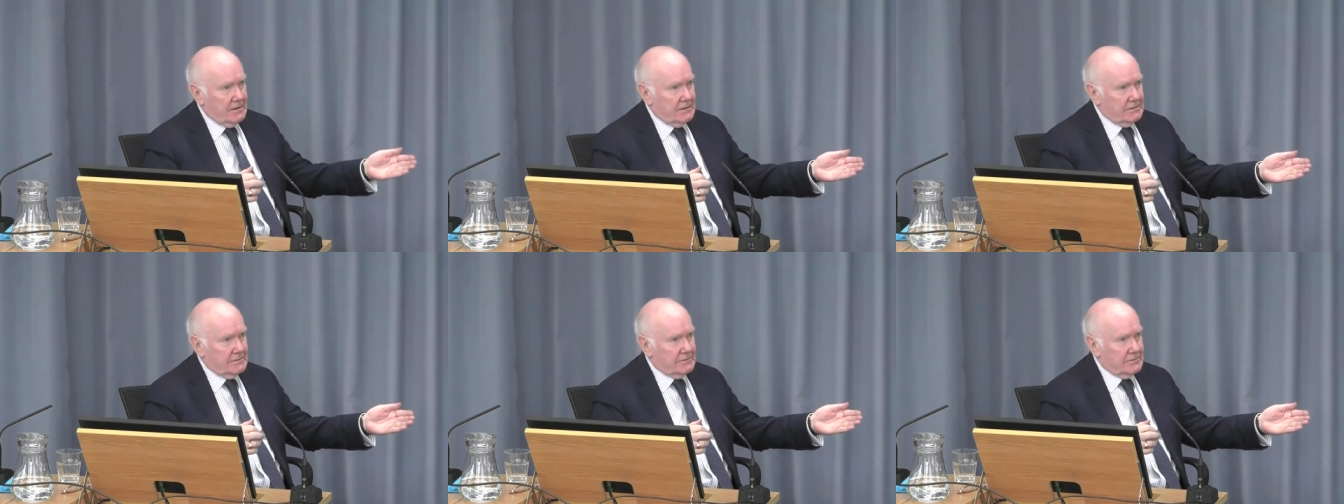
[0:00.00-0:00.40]

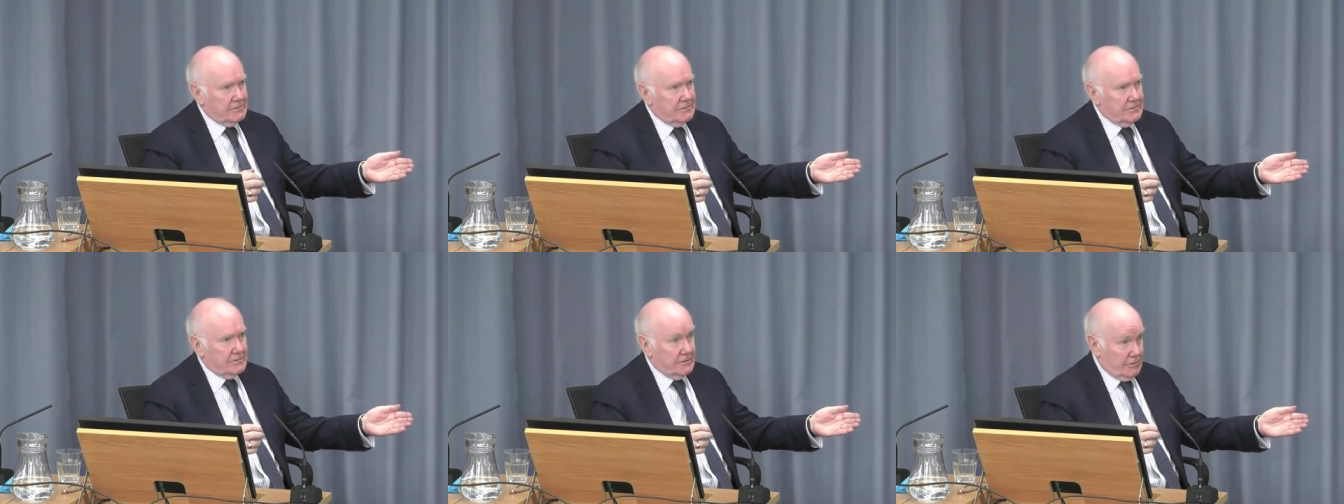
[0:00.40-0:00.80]
and
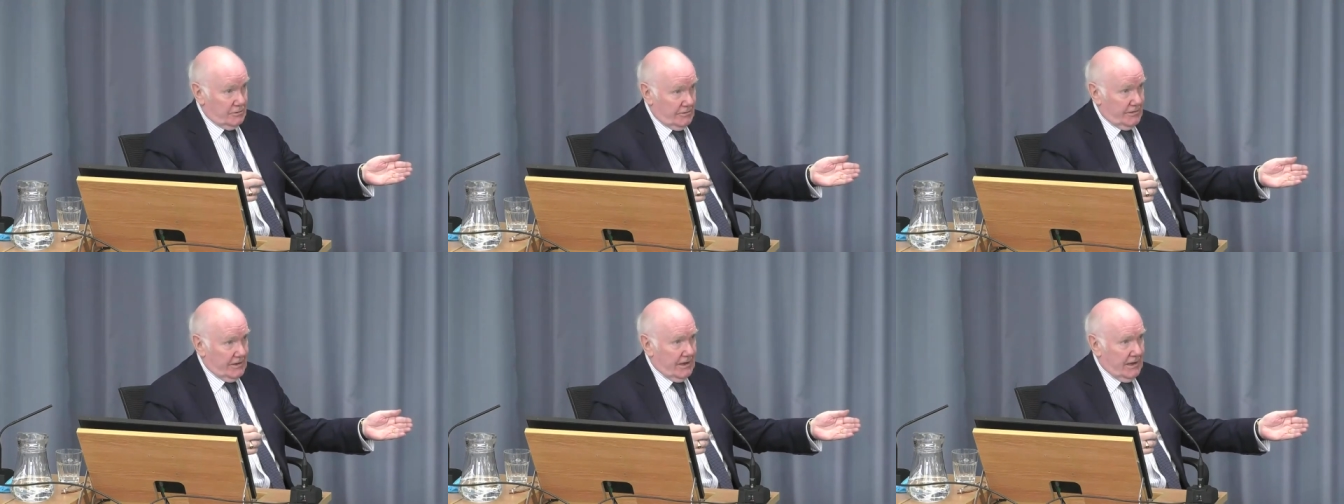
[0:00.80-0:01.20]
to the
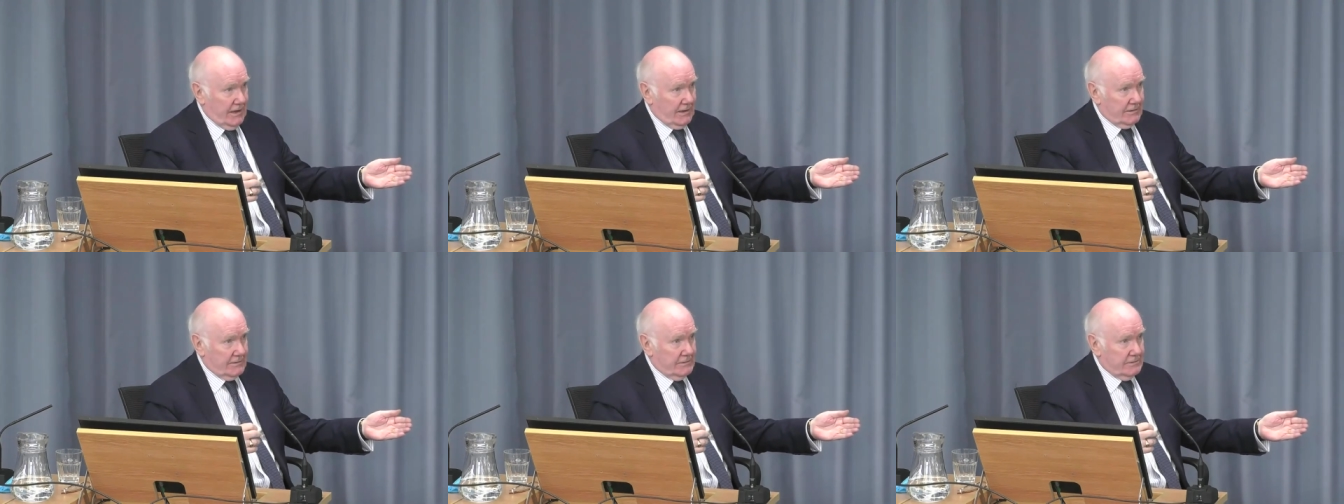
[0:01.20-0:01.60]
Northern
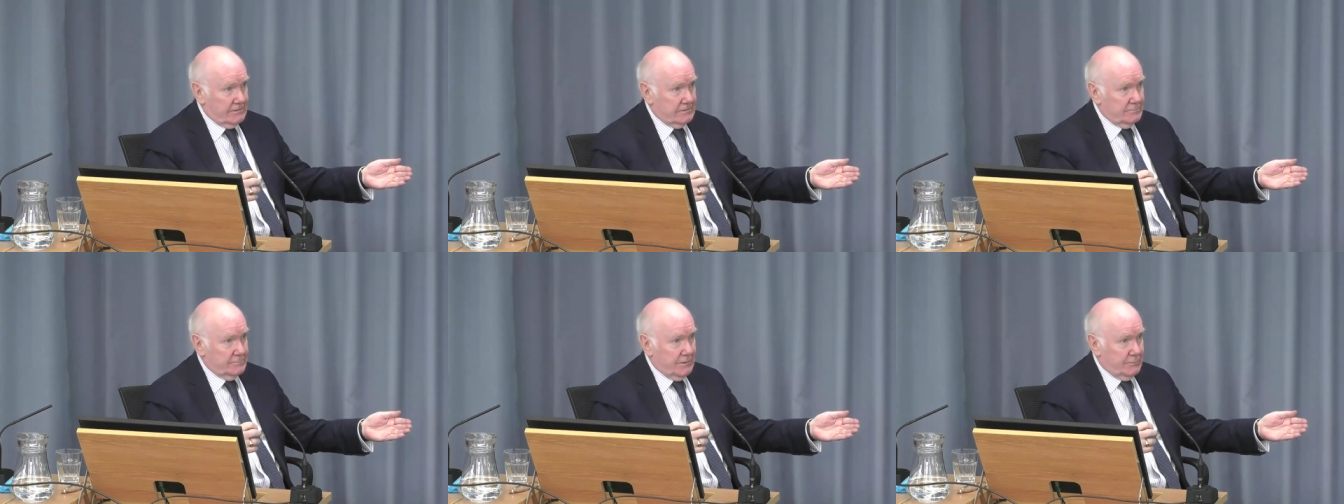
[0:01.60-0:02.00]
Ireland
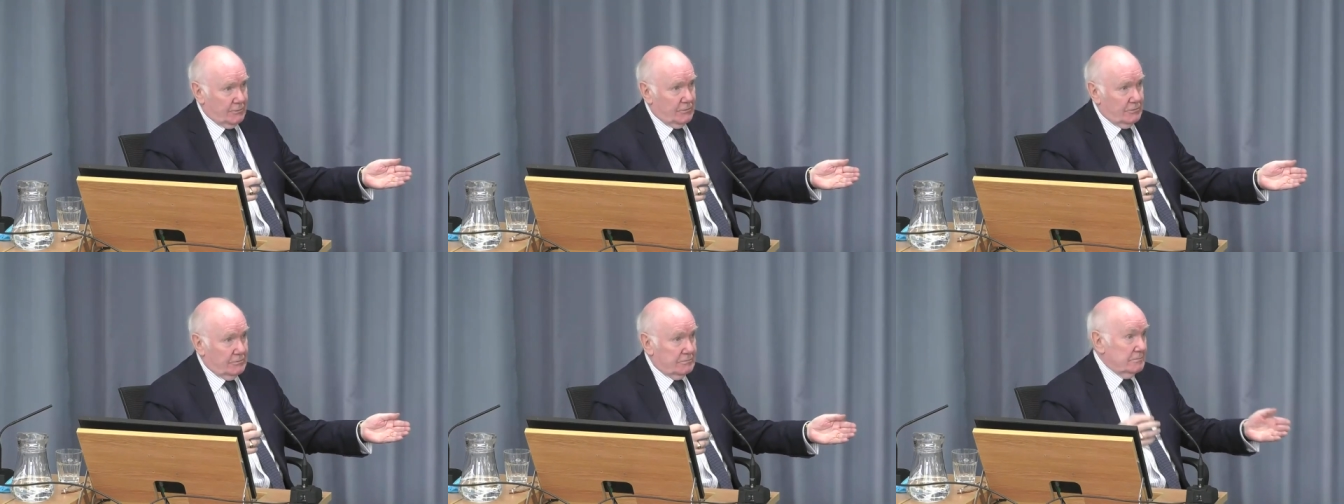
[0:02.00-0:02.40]

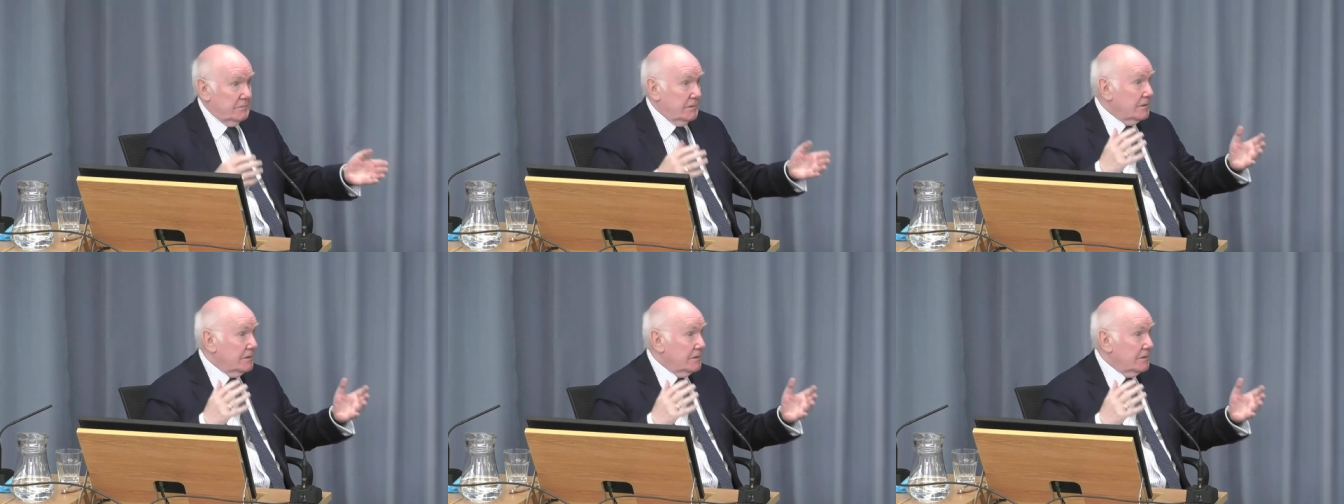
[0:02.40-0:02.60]
people,